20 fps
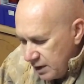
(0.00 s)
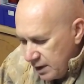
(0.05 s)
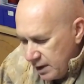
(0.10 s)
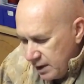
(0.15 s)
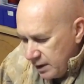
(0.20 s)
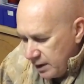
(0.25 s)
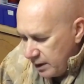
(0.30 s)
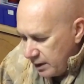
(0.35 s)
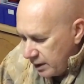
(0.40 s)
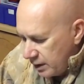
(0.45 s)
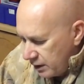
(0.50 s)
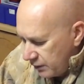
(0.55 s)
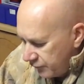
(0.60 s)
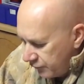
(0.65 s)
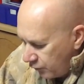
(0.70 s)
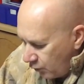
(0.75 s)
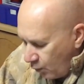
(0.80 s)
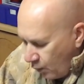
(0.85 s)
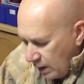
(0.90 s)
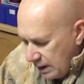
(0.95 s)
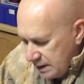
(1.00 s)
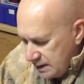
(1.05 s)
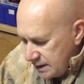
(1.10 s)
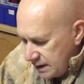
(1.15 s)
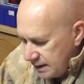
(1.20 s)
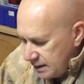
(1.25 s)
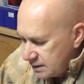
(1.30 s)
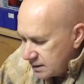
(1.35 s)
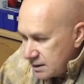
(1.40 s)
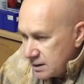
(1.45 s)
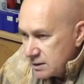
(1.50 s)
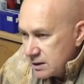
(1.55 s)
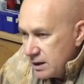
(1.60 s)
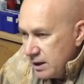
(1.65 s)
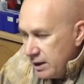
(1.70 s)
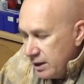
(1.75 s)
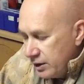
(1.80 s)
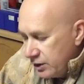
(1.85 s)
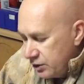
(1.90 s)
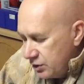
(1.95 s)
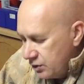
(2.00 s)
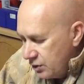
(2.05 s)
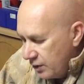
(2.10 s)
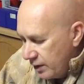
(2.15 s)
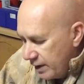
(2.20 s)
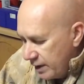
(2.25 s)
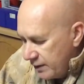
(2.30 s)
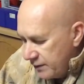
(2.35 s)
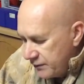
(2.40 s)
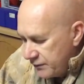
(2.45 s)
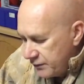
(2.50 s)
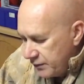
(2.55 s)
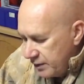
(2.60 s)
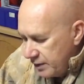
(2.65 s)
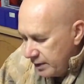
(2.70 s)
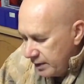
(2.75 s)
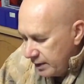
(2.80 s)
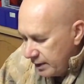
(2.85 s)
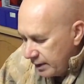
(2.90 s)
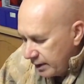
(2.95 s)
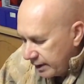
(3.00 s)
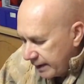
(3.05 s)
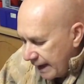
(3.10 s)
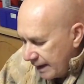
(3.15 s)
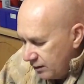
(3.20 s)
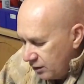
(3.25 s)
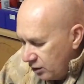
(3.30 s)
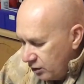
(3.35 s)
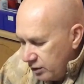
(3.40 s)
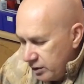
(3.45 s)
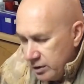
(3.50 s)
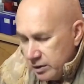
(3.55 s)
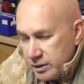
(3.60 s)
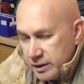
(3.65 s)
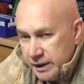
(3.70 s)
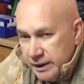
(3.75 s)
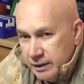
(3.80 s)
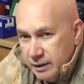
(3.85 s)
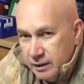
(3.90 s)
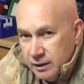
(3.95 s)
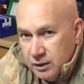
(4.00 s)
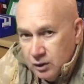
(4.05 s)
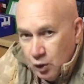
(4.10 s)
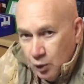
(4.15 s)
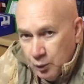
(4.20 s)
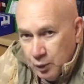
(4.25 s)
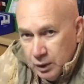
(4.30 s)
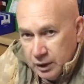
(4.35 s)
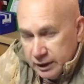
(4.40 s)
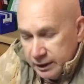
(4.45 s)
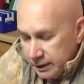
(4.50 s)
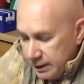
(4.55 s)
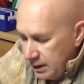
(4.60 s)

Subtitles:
416s, you have a cannelure in your bullet.